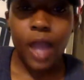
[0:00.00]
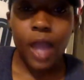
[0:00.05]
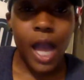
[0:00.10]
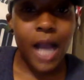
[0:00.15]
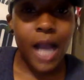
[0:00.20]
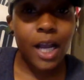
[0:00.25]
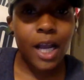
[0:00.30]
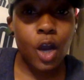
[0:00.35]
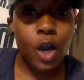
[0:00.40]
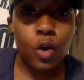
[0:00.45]

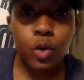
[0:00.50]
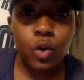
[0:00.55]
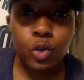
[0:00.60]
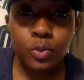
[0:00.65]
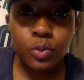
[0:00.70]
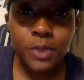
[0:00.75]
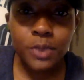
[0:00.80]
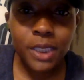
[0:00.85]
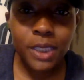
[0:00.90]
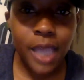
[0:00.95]
I go
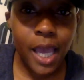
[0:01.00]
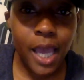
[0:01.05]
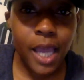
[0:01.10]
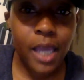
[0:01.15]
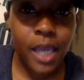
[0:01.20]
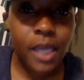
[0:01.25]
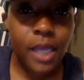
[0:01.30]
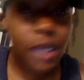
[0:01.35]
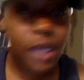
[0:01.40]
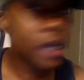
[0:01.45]
hoop
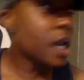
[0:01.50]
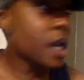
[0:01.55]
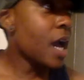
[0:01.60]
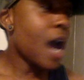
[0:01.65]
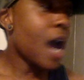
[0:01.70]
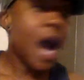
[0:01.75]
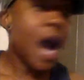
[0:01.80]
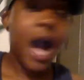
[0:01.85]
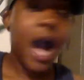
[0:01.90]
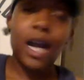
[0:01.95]
today.
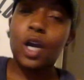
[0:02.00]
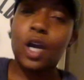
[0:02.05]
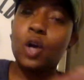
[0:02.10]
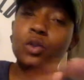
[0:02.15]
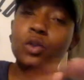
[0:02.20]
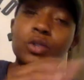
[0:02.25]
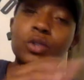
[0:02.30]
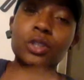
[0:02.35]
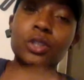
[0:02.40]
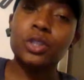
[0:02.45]
I
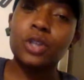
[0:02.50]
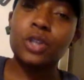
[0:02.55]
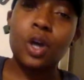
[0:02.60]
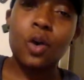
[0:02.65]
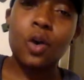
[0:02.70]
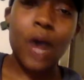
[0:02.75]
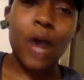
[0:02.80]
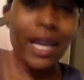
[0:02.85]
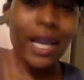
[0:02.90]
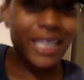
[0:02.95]
go, you
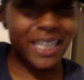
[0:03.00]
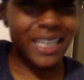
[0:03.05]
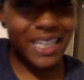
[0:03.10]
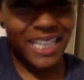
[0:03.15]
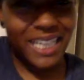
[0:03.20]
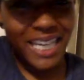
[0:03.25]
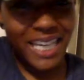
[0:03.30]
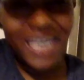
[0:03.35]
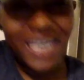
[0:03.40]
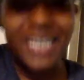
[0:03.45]
know, I get
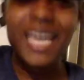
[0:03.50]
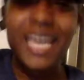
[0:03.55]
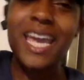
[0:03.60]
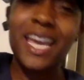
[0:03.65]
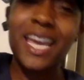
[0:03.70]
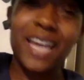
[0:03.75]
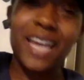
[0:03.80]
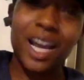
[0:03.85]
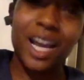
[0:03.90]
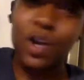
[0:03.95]
hit in the
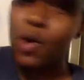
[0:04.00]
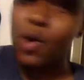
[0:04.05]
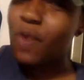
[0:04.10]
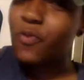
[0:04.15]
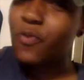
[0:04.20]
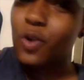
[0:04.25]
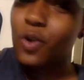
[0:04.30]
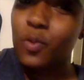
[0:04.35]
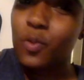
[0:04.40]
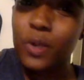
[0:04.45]
head. I go
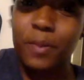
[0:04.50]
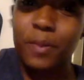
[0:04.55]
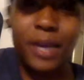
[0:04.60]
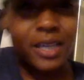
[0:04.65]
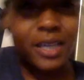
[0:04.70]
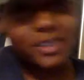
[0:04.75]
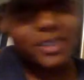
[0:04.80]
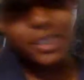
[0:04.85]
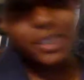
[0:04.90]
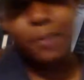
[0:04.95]
for a
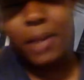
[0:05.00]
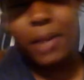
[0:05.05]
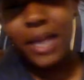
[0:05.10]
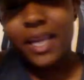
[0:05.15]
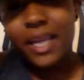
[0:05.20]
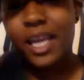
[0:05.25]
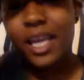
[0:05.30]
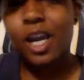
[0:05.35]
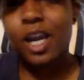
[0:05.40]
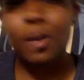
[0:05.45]
rebound.
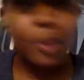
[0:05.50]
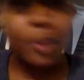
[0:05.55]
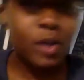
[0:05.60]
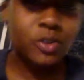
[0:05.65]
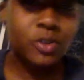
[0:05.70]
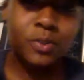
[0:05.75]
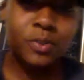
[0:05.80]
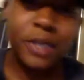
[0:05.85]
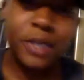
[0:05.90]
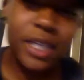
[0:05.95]
Somebody
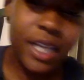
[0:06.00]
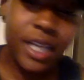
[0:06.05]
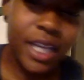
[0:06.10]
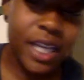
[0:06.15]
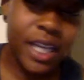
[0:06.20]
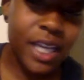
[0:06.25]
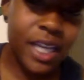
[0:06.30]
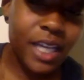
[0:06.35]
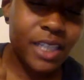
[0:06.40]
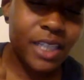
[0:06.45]
elbows me in the
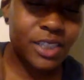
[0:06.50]
head.